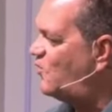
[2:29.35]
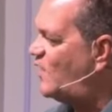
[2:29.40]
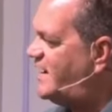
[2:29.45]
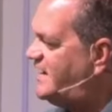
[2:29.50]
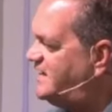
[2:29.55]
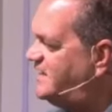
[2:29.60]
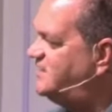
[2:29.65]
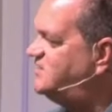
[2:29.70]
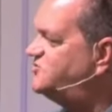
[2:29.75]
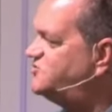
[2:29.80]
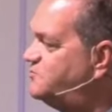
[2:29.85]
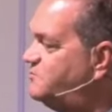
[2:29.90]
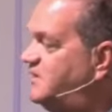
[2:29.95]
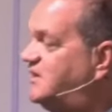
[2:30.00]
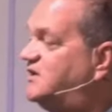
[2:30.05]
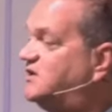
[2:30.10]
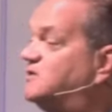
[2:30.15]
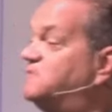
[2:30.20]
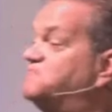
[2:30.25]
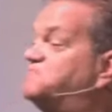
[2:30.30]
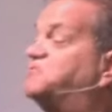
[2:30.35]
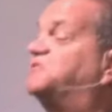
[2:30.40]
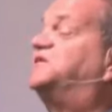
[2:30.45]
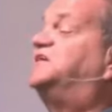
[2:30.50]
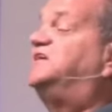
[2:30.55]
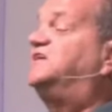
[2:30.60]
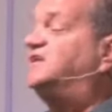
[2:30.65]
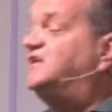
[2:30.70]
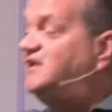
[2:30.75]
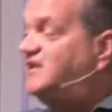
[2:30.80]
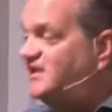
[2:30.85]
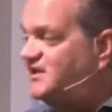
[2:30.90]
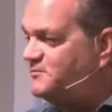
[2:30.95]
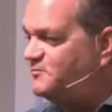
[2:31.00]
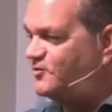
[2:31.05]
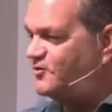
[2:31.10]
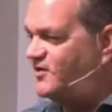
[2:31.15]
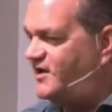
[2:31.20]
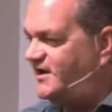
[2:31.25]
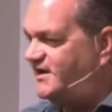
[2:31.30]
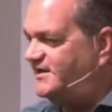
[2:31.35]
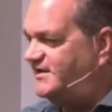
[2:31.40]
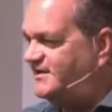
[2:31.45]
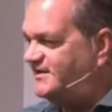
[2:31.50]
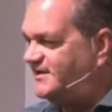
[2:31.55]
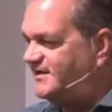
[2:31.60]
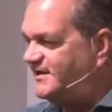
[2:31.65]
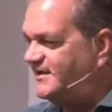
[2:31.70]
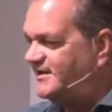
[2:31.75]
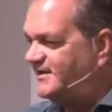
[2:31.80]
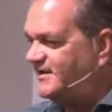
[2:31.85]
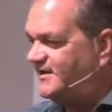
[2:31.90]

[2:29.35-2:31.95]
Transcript: waiting to be completely liberated